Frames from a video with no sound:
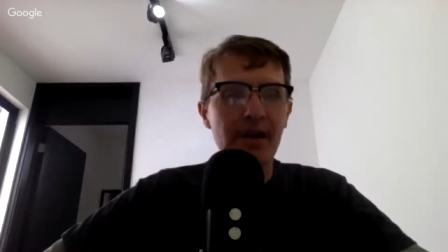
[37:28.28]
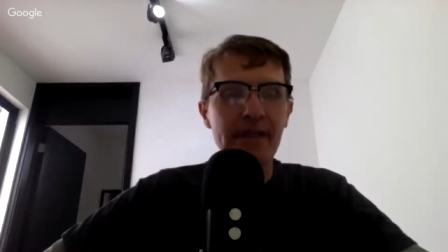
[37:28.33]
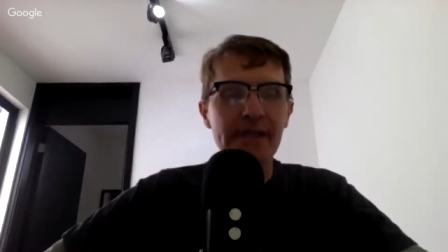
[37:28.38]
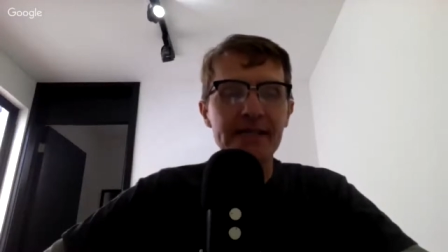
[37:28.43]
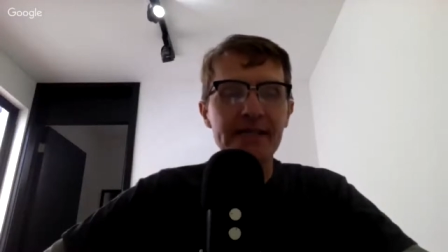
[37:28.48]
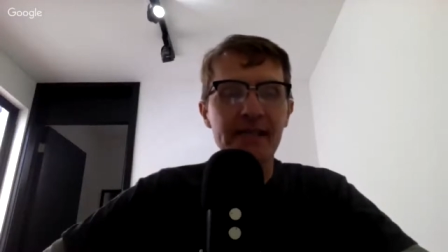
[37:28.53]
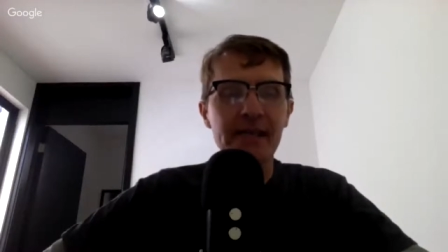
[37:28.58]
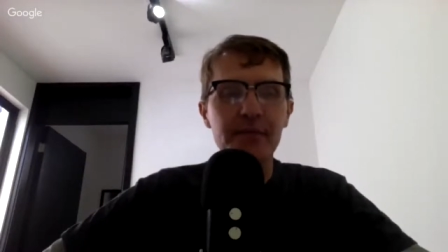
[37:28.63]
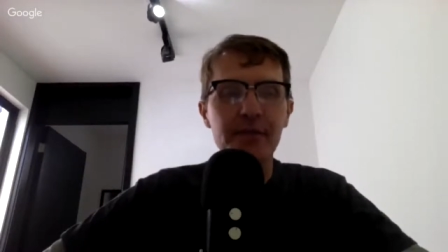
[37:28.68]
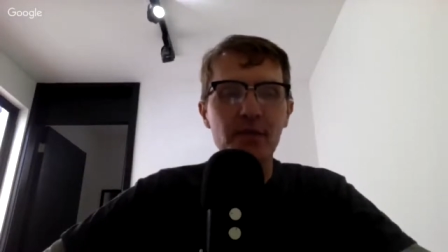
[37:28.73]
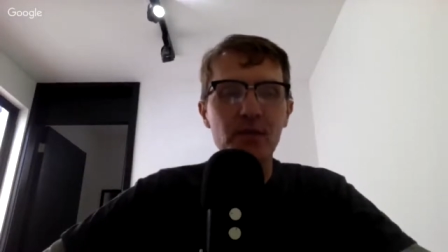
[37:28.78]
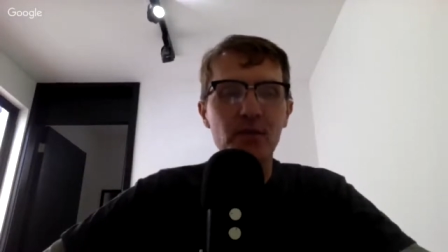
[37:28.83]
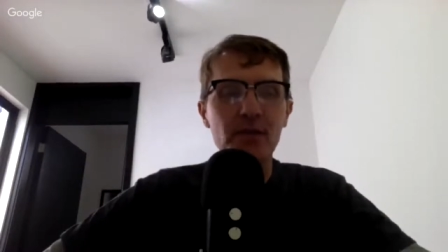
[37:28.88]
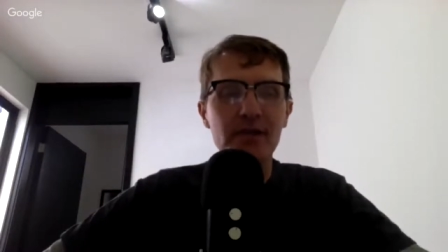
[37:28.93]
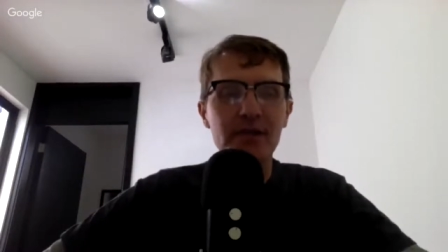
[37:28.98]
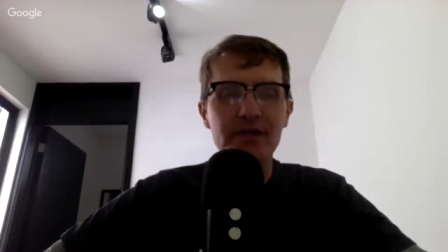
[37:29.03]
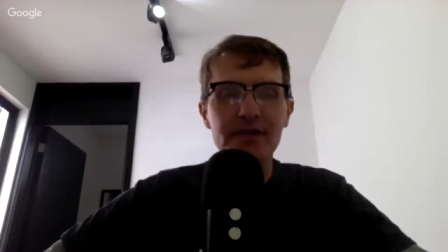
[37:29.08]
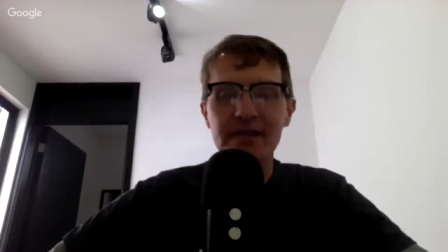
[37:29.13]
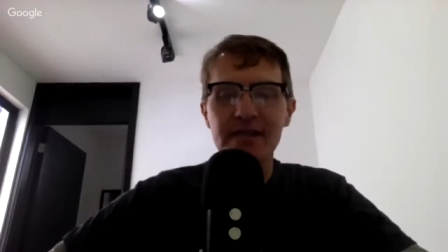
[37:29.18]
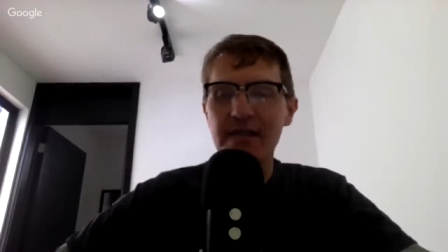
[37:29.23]
anytime that
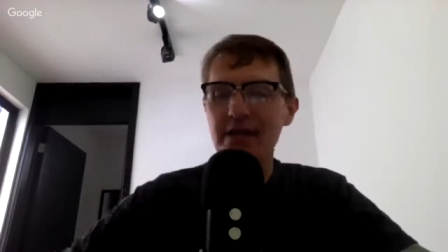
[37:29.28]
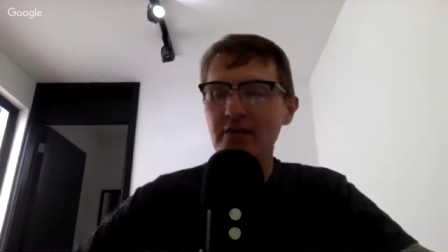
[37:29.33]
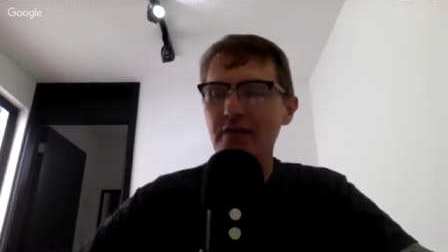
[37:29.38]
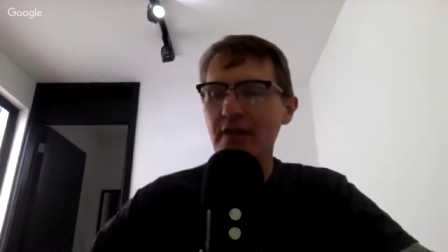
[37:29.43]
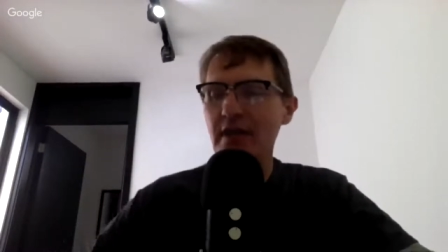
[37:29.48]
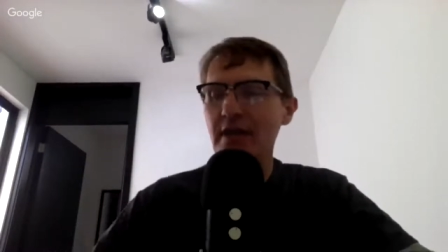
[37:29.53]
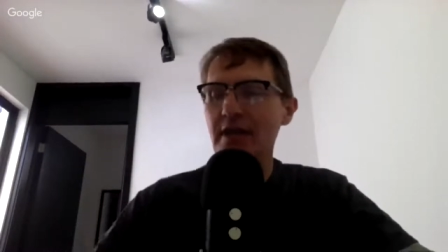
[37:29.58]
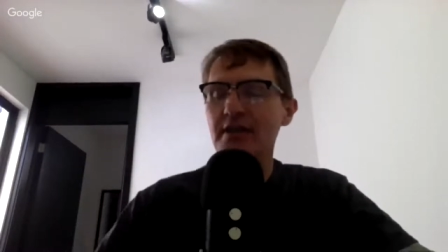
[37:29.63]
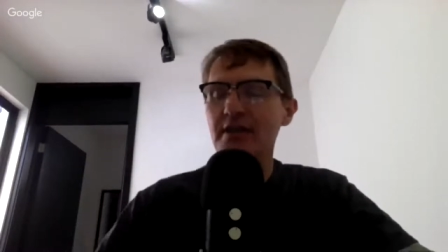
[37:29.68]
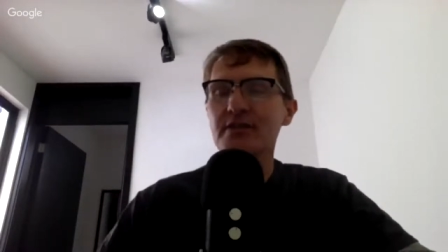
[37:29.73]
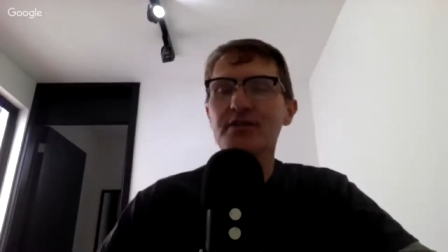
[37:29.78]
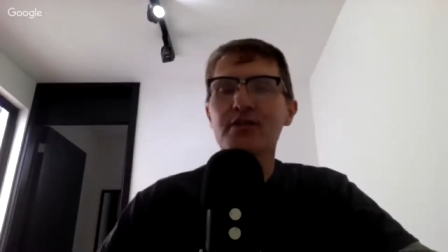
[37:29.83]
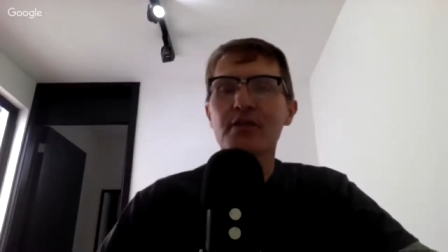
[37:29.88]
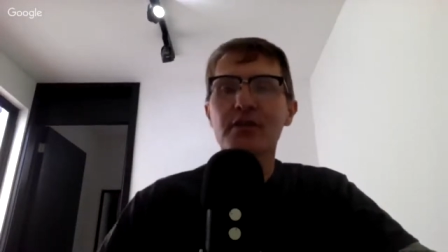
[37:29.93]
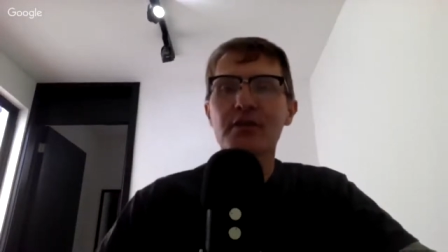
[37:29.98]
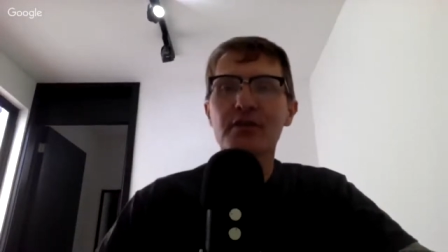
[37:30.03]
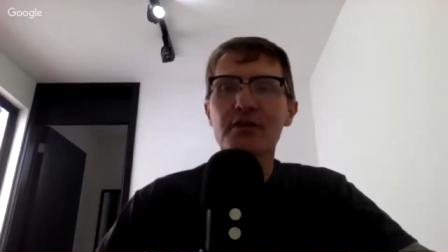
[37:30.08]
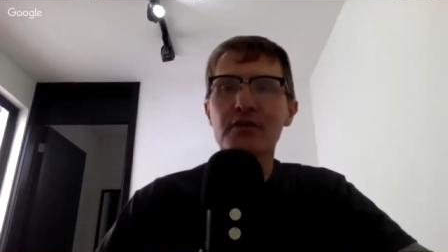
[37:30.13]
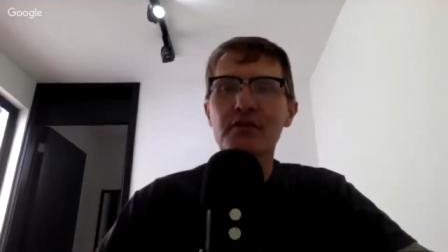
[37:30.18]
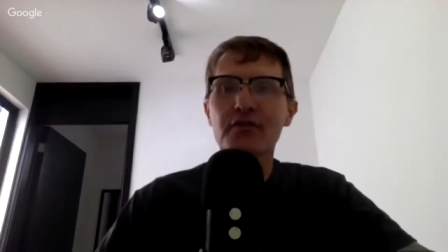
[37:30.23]
we can take
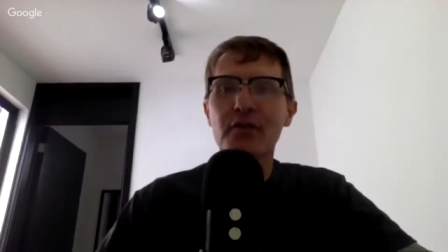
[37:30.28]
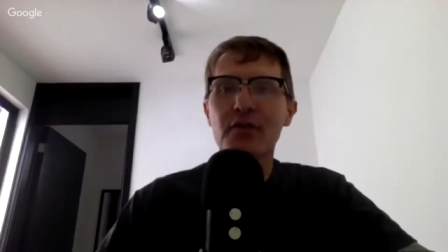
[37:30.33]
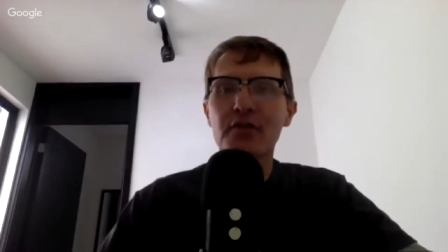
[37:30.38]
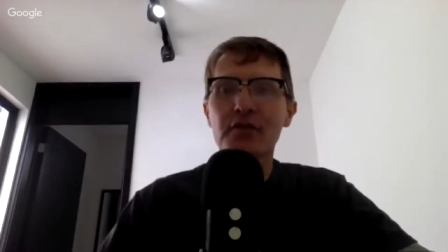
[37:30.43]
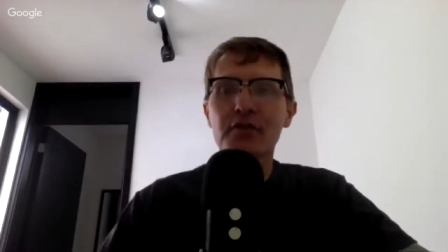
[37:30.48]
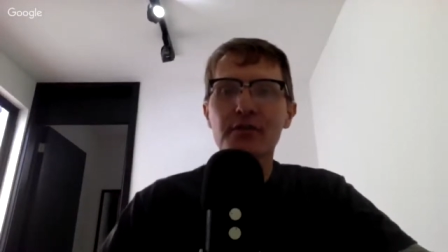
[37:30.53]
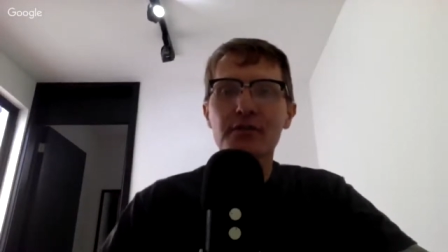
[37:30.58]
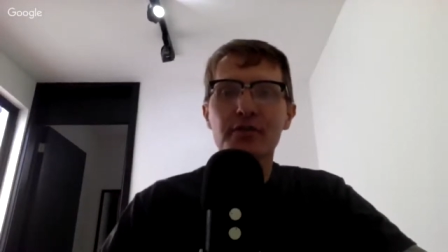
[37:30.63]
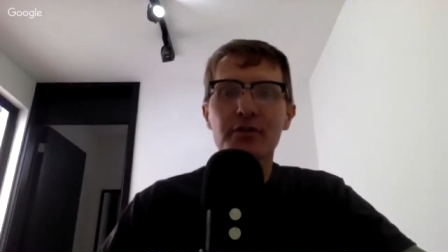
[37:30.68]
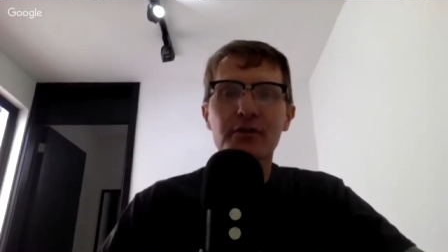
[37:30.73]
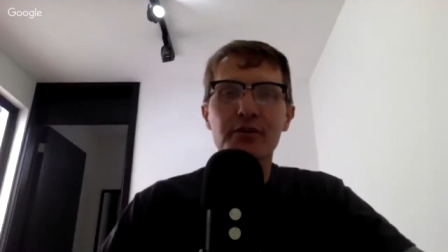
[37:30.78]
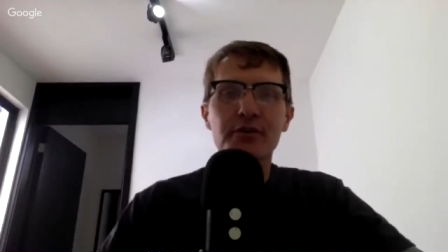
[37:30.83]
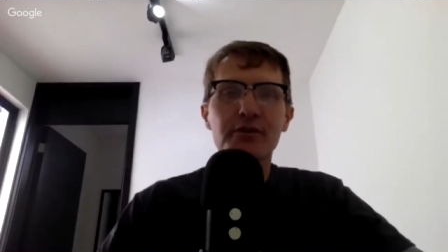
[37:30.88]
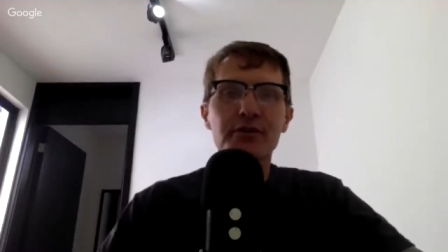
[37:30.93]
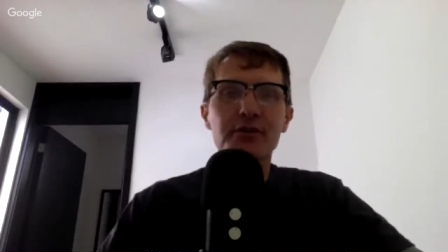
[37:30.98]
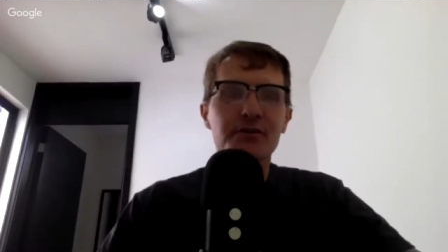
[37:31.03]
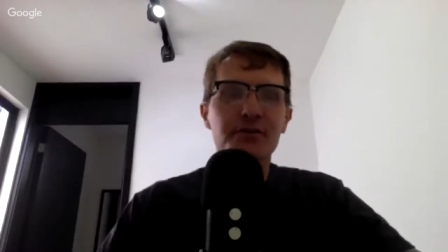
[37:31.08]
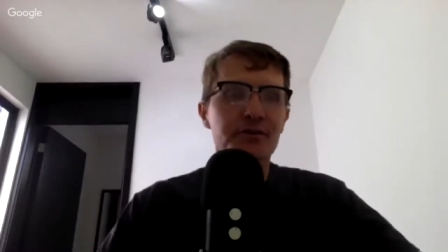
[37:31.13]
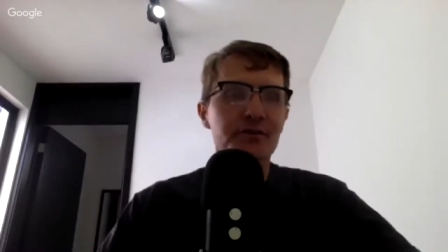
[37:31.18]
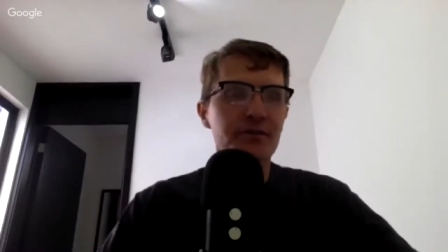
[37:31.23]
advantage of our
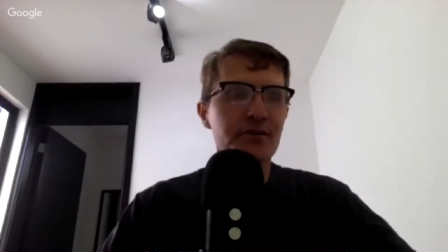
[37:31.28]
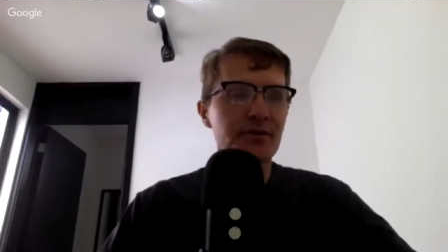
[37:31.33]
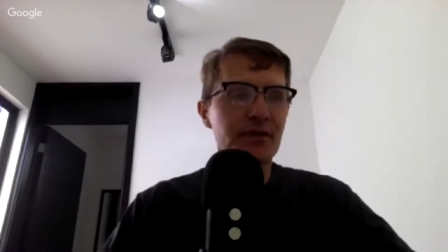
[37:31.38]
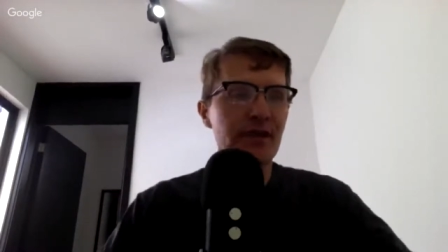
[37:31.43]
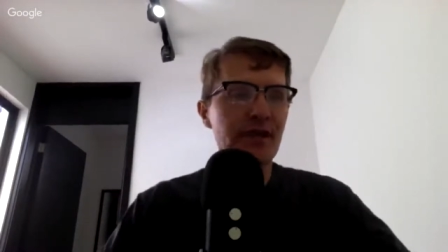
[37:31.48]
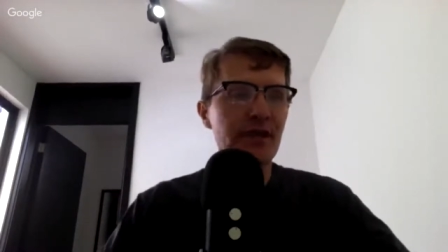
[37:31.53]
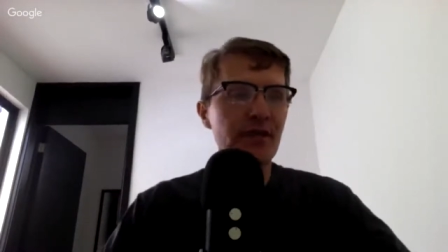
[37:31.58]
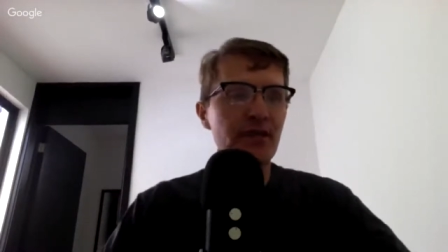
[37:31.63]
learners